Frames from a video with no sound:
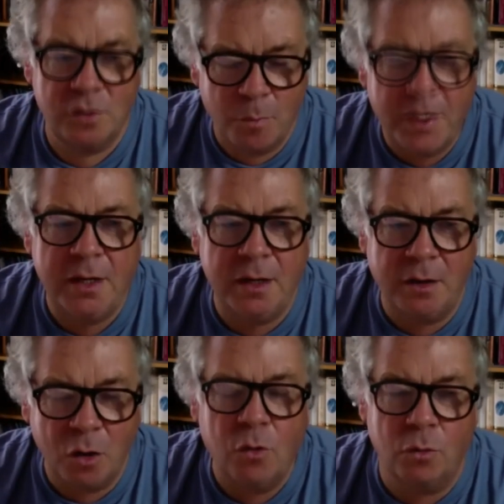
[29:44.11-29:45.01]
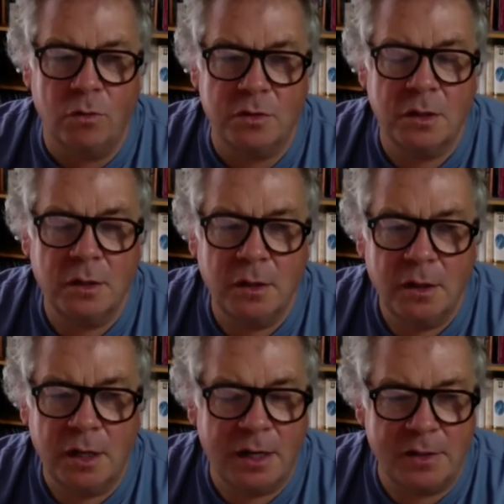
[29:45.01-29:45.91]
to be gold.
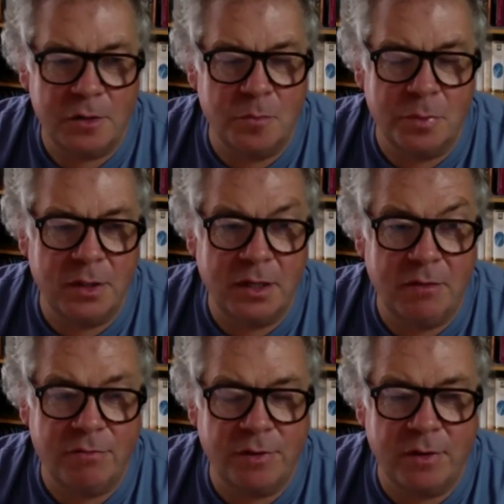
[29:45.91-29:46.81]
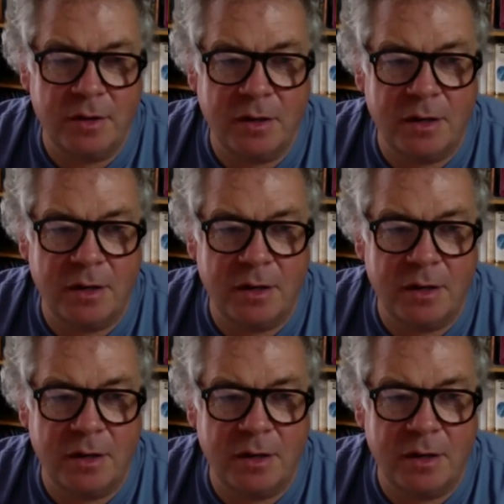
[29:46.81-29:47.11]
I don't believe that,